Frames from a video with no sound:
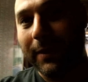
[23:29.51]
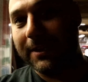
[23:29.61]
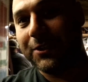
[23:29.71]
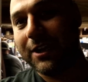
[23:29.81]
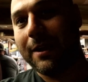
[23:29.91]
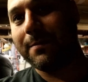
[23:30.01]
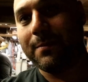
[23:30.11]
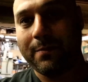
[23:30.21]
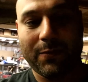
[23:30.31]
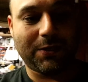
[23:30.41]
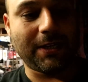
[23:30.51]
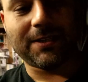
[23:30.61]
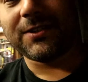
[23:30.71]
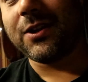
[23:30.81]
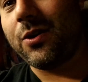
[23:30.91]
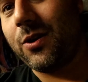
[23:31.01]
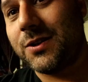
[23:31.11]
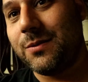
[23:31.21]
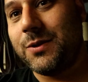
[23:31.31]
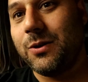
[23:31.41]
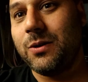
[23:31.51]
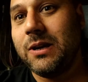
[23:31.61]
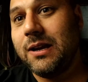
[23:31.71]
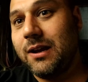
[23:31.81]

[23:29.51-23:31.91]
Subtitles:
Blades shop. Jason's an awesome dude.